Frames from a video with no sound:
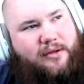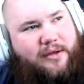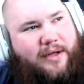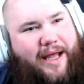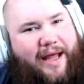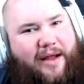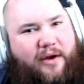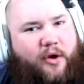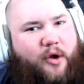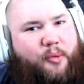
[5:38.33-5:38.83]

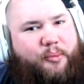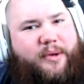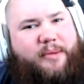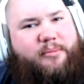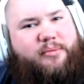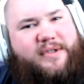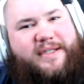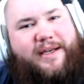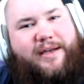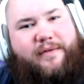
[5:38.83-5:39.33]
I don't know,
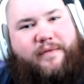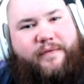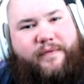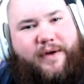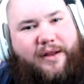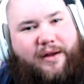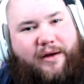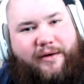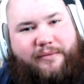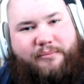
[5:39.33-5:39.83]
people say he
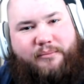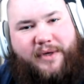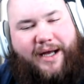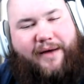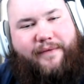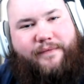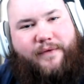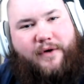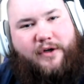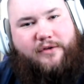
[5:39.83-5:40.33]
fell off, but I
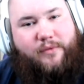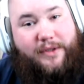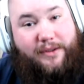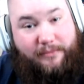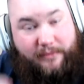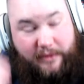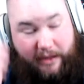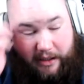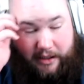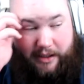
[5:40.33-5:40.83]
fucked with him.
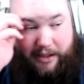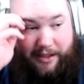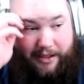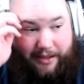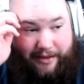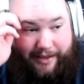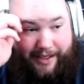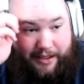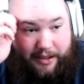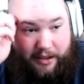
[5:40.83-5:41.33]

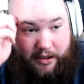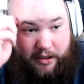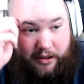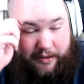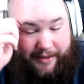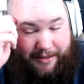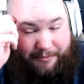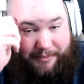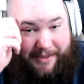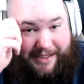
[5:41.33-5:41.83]
That
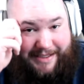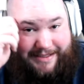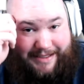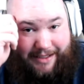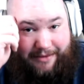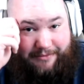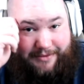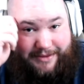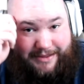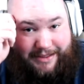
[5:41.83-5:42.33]

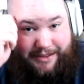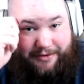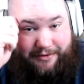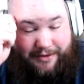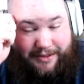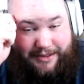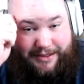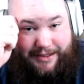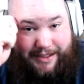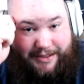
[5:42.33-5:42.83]
mixtape with T
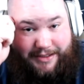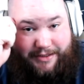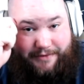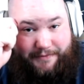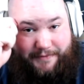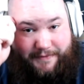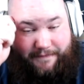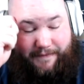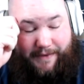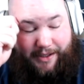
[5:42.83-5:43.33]
Grizzly, that shit
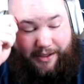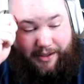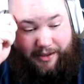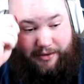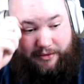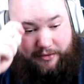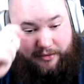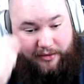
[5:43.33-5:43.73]
was fire.